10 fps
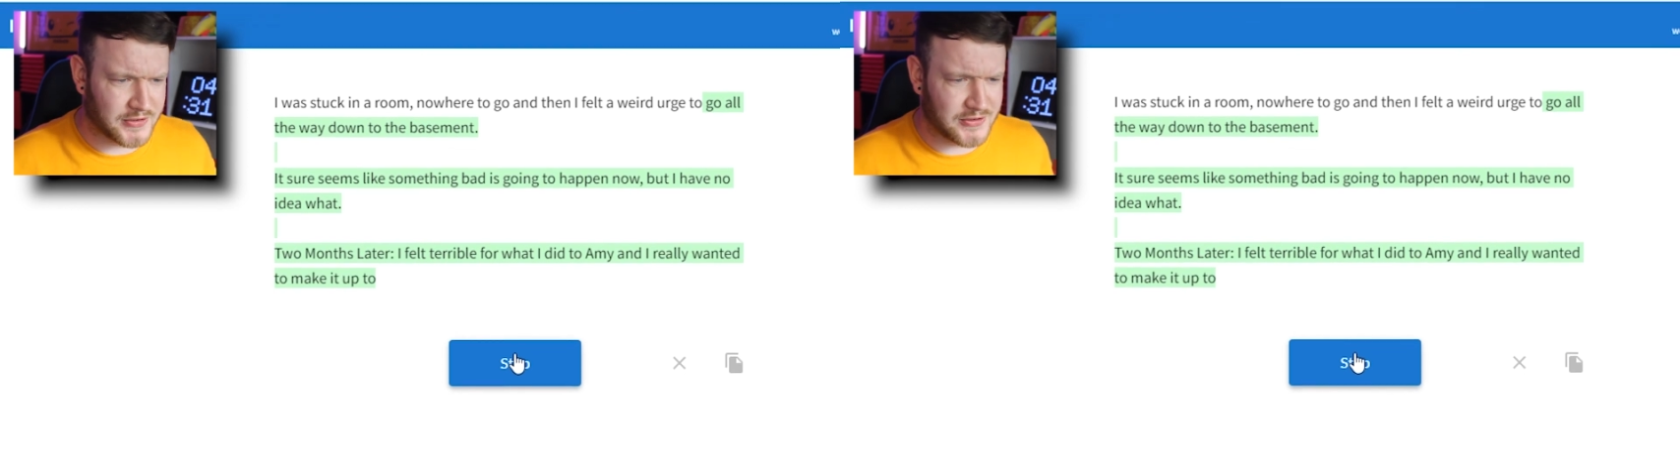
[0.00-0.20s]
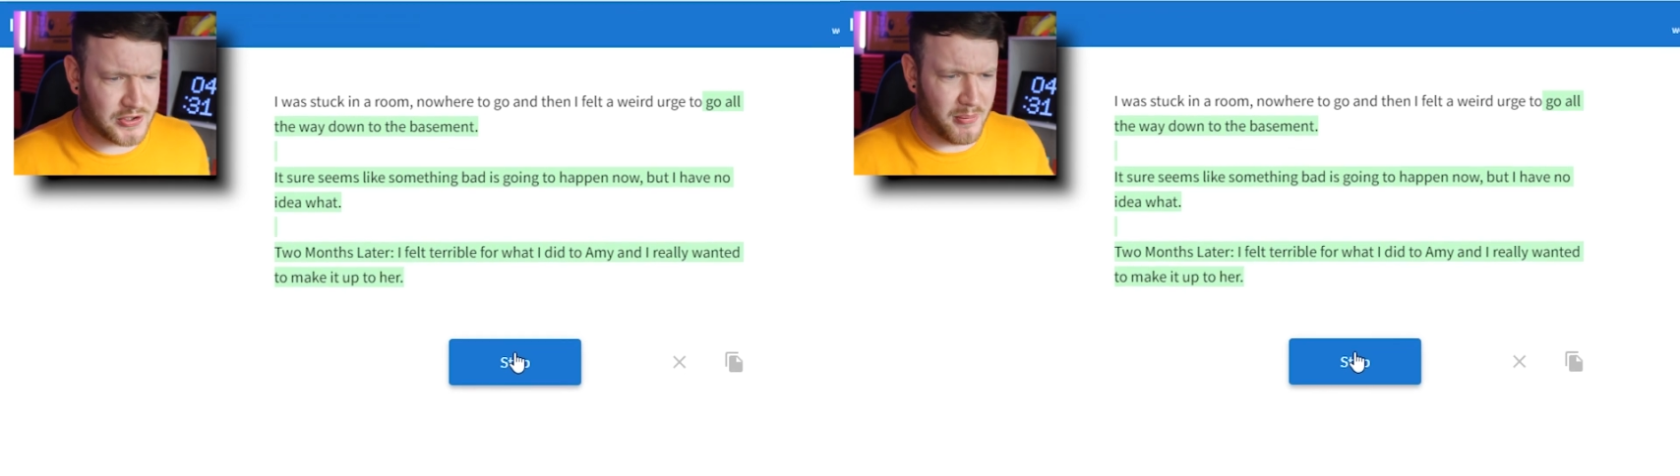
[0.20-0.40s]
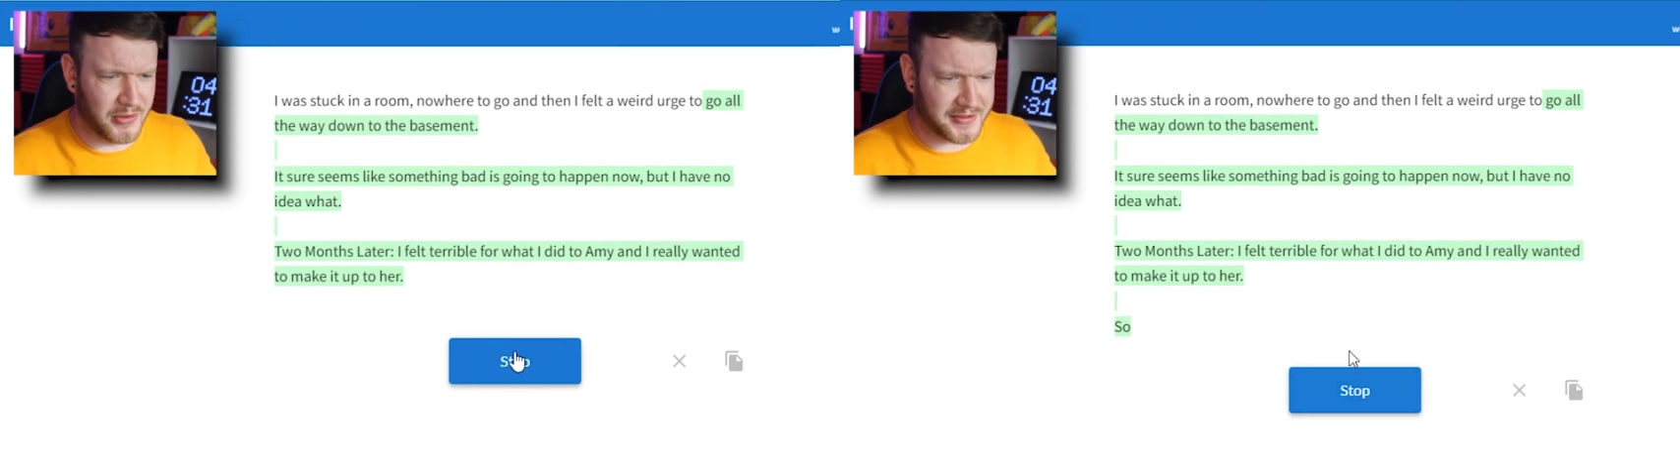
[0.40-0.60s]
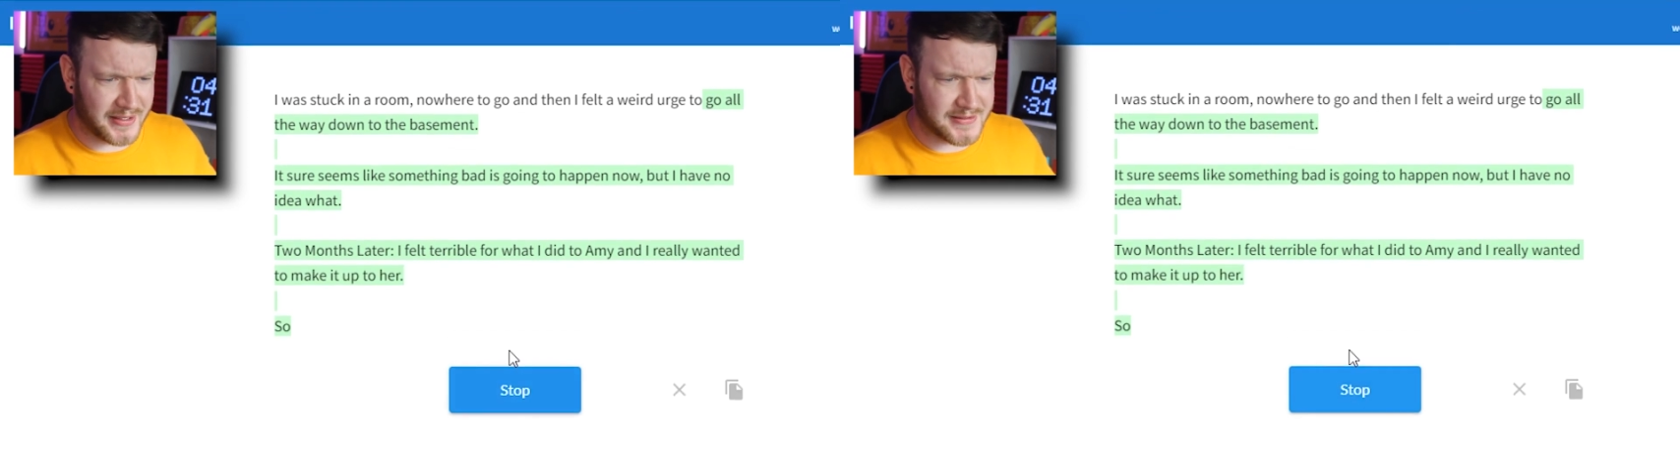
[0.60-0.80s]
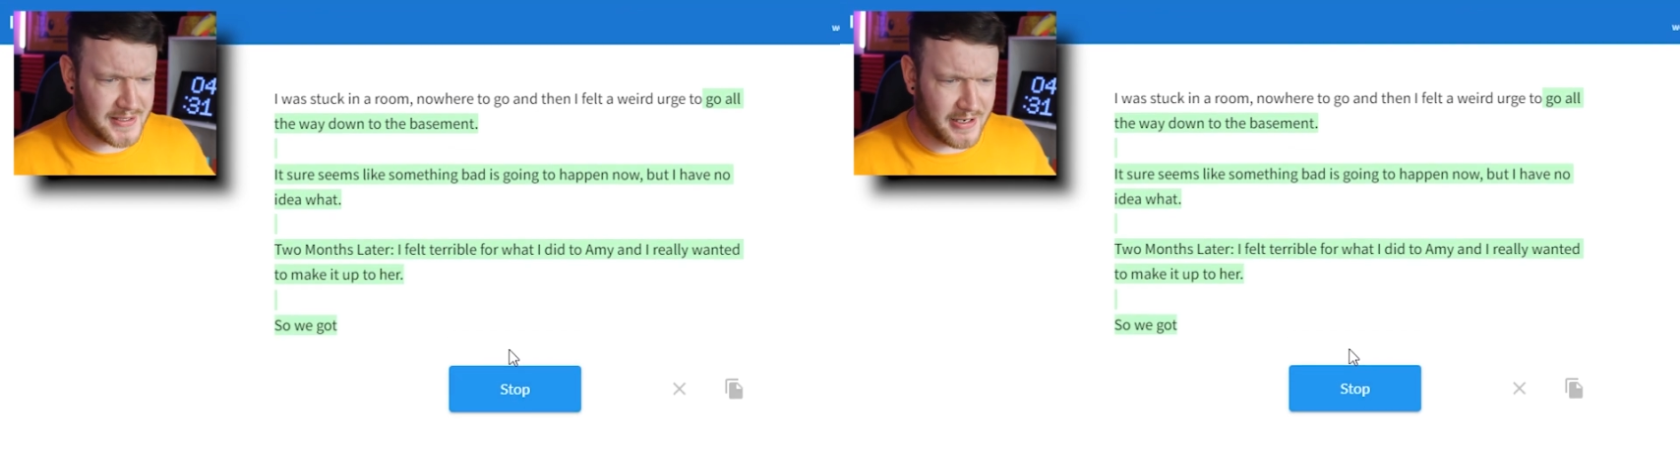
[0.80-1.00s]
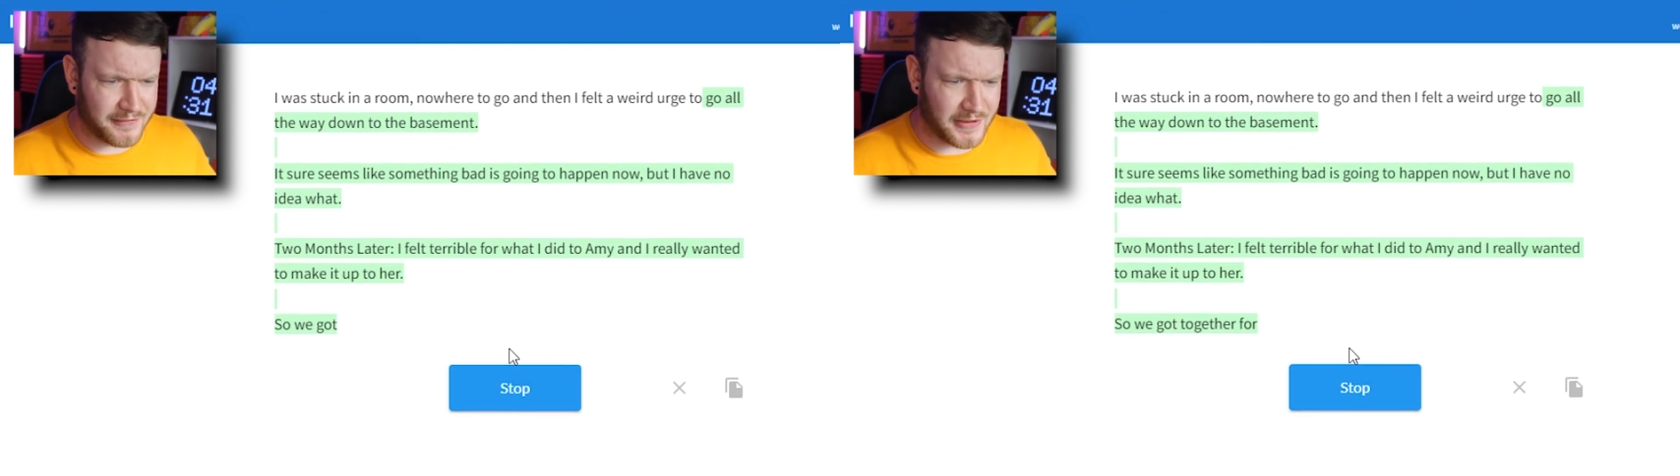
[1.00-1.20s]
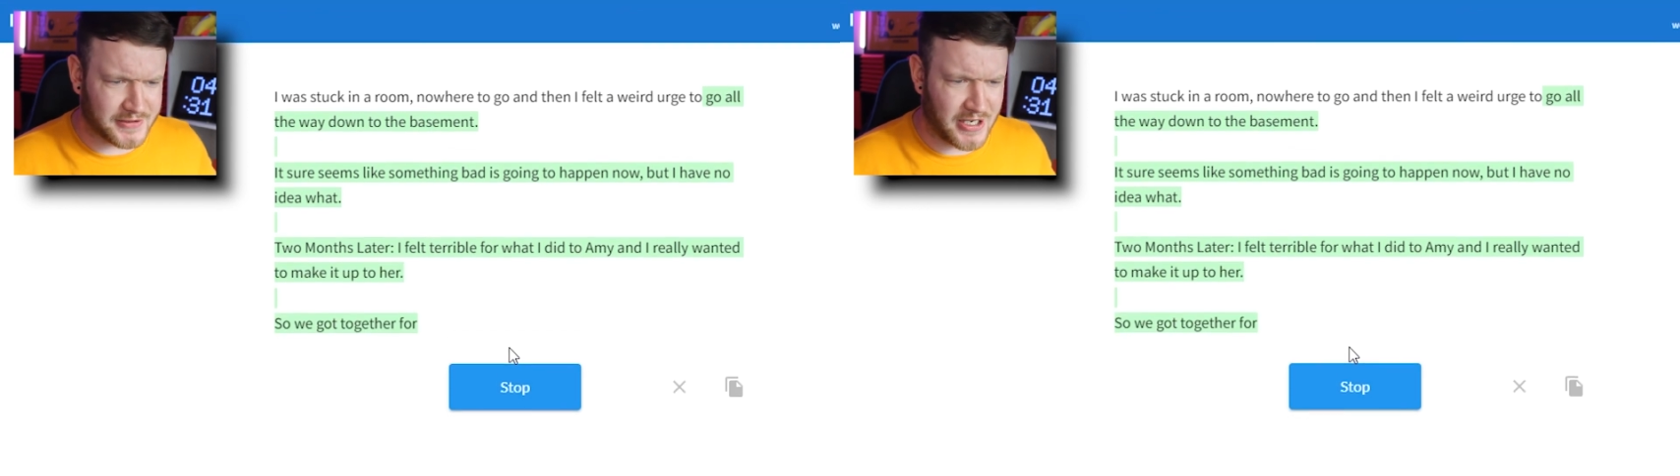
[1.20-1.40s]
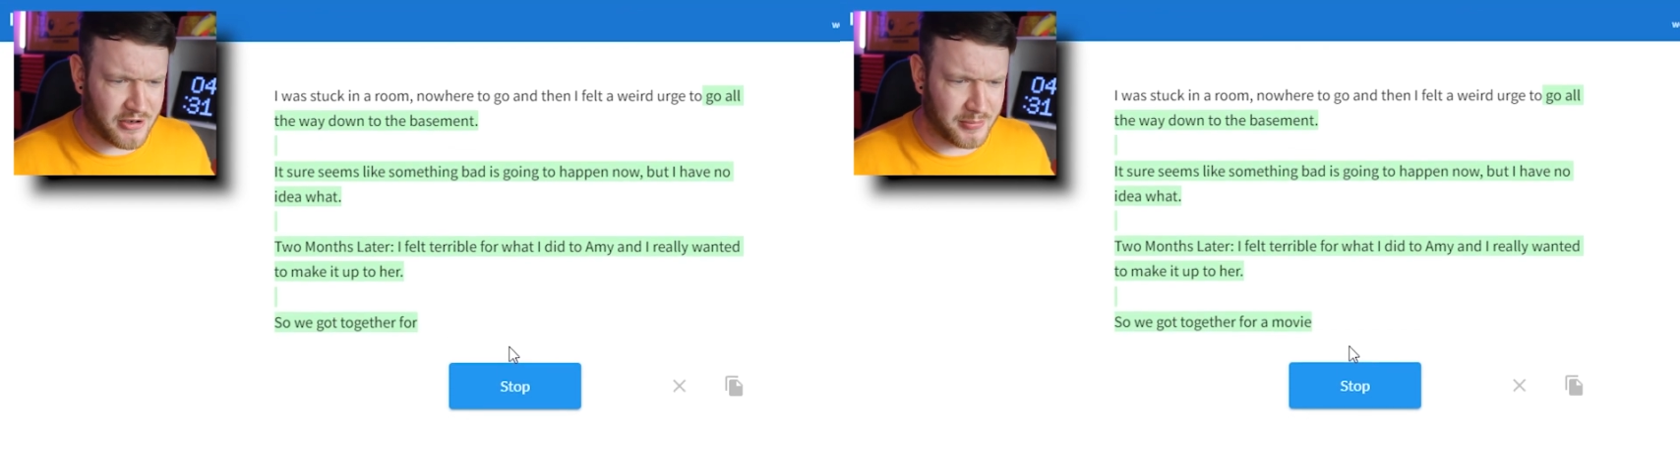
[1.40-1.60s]
2 months later, I
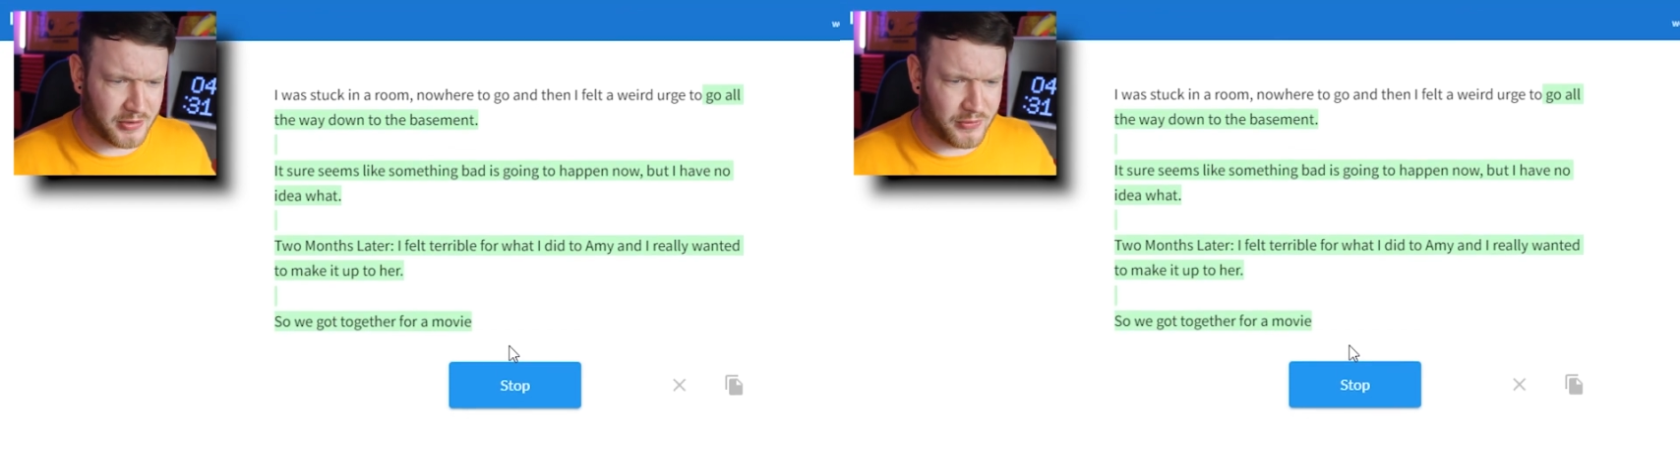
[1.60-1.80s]
felt terrible